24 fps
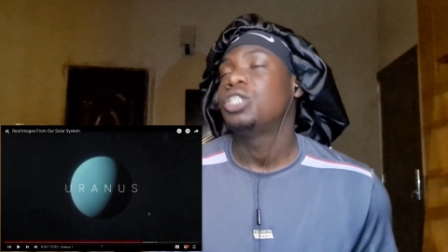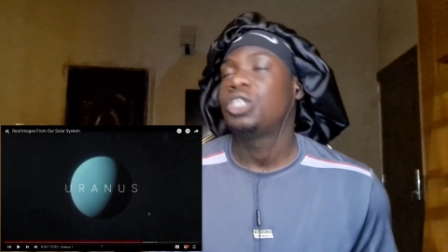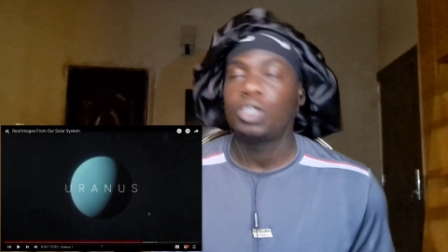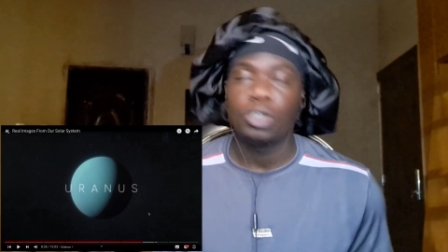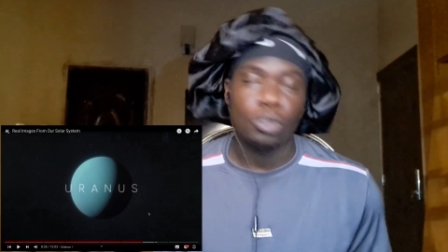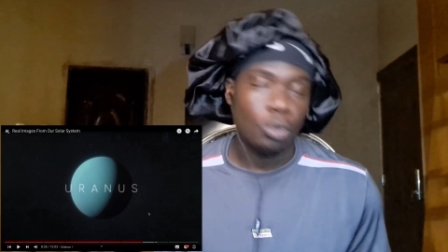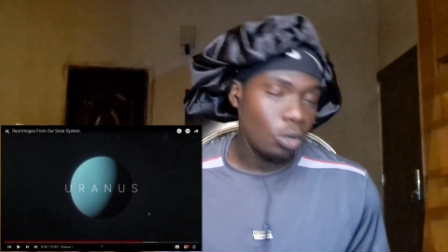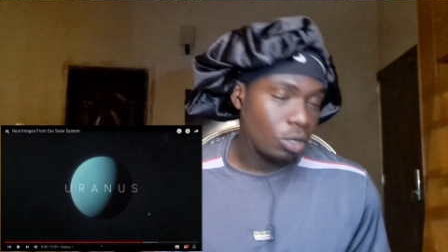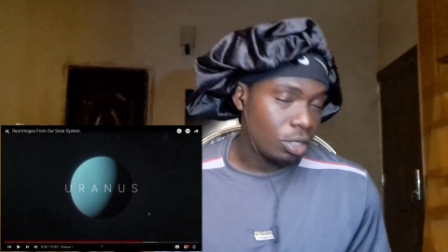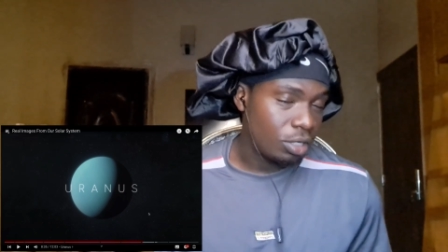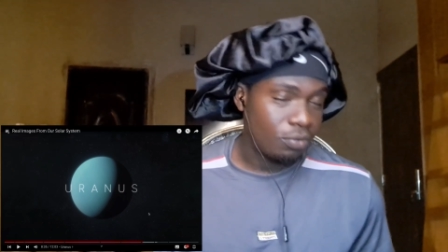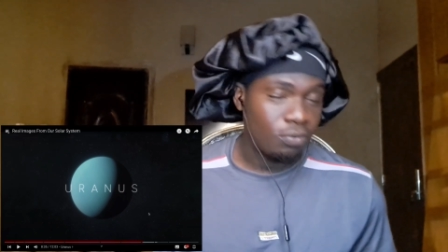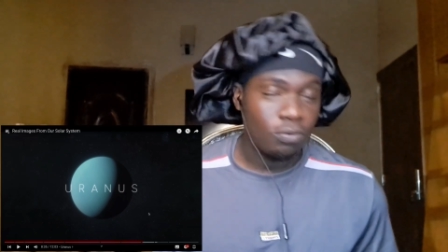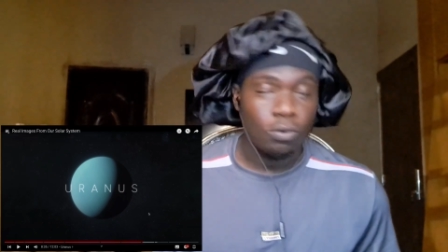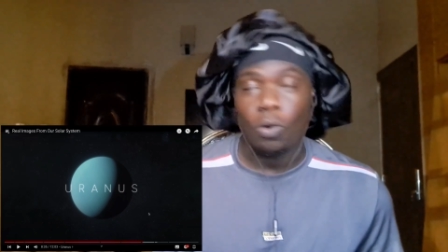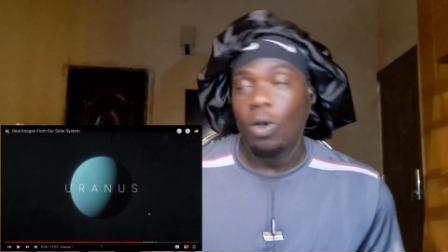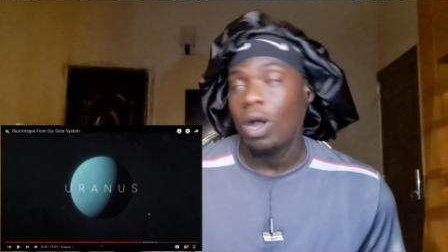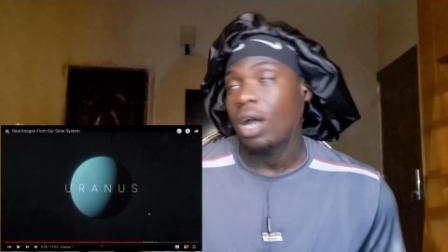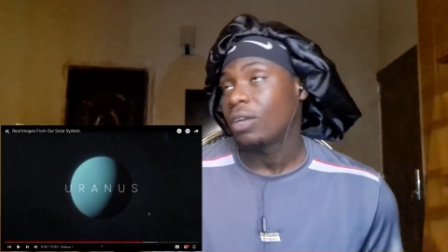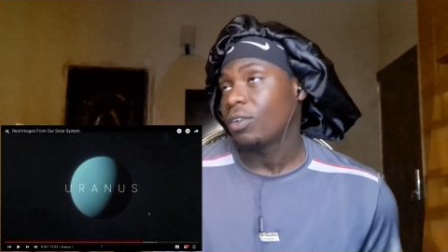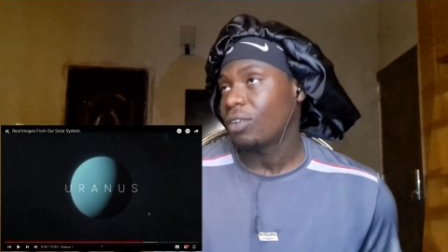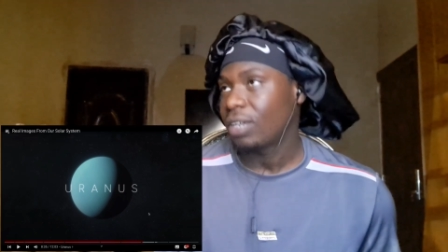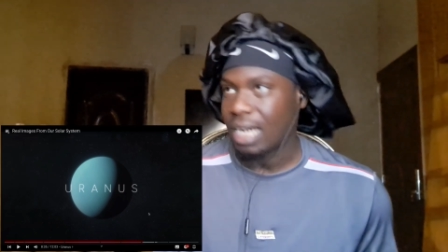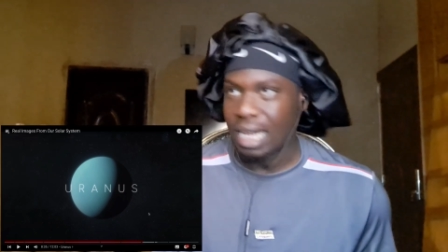theory
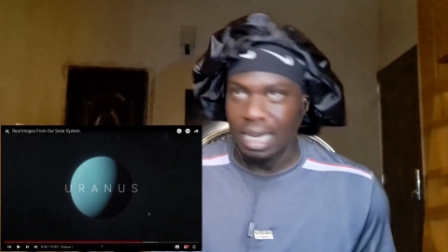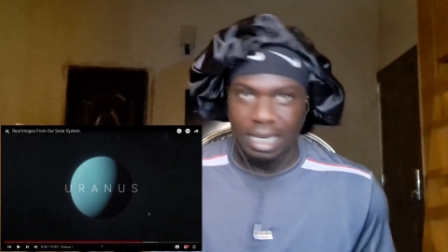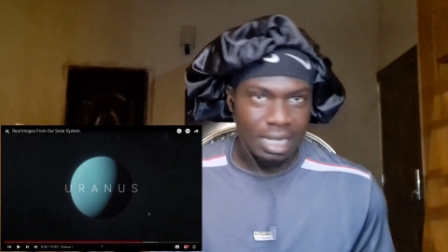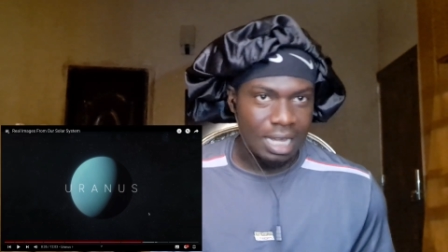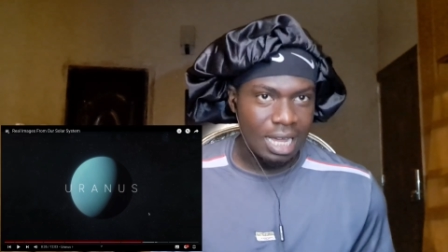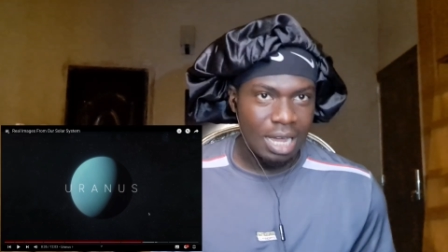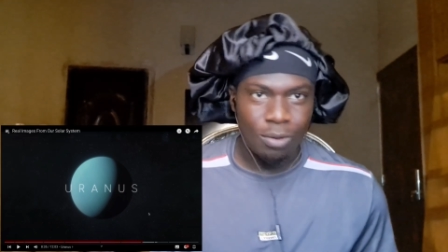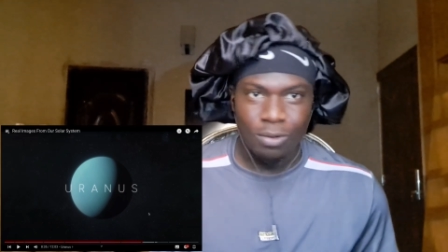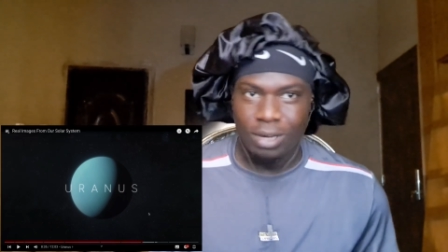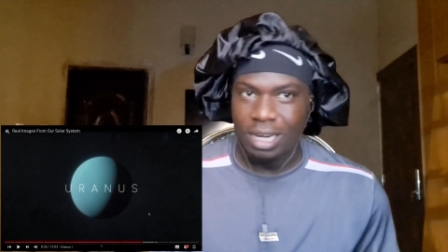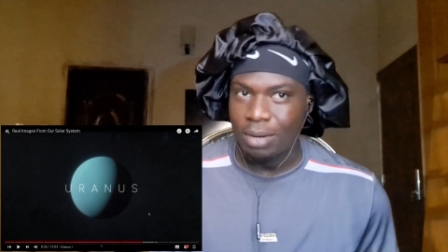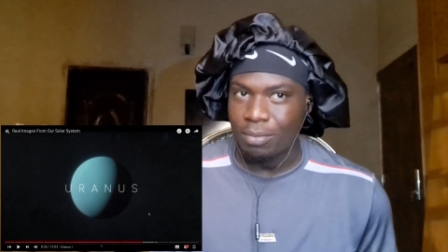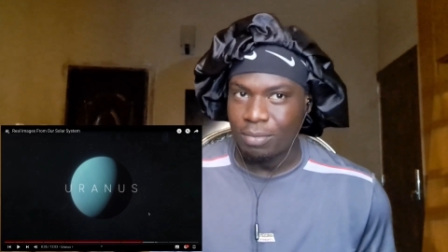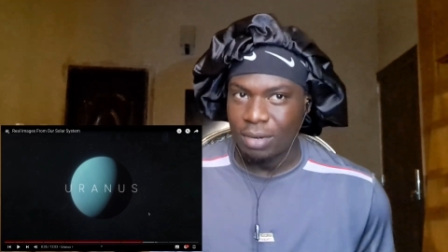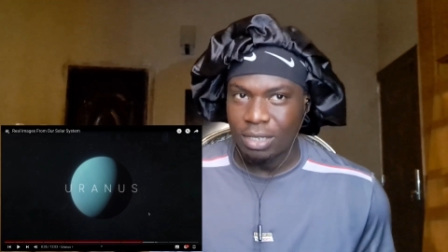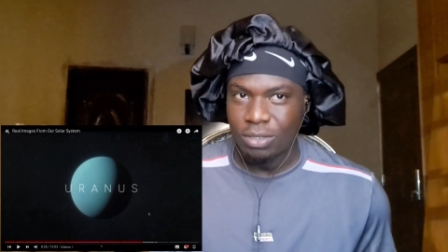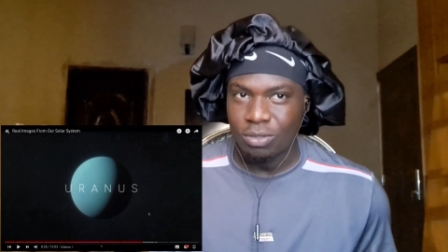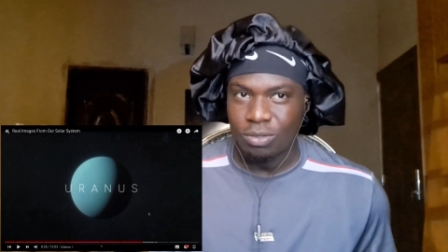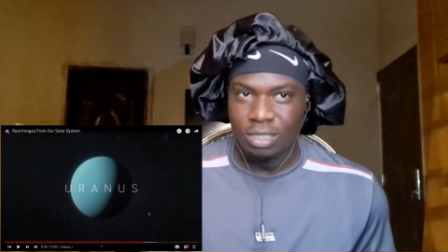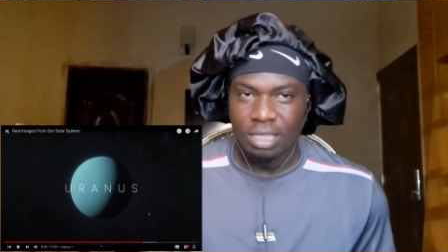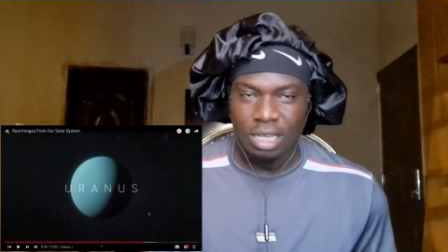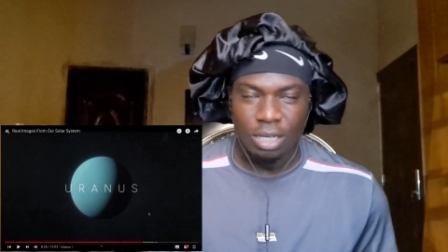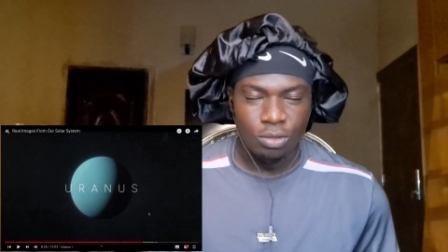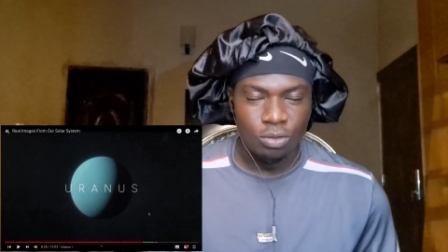for another day. And when I'm
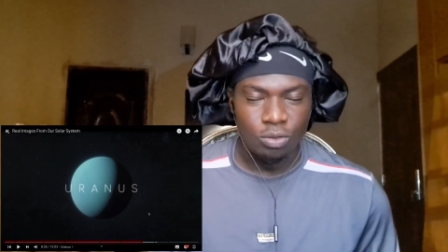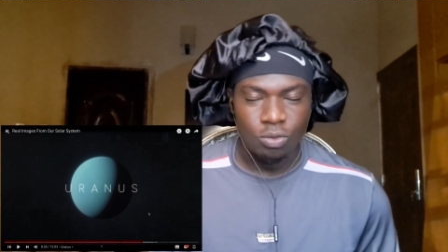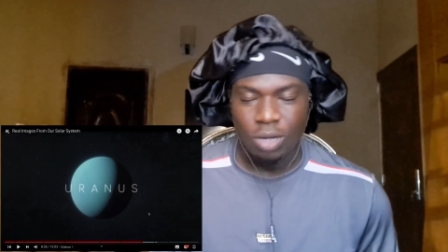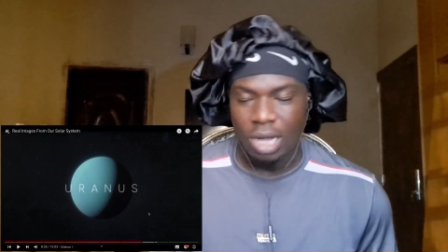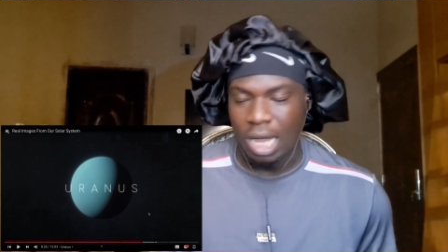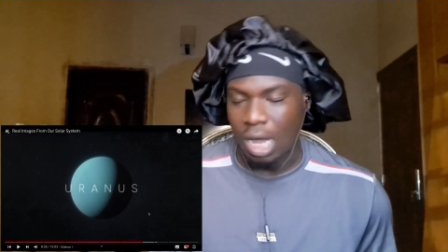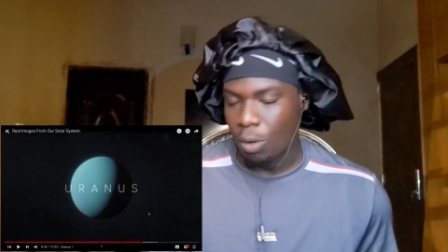ready to tell you,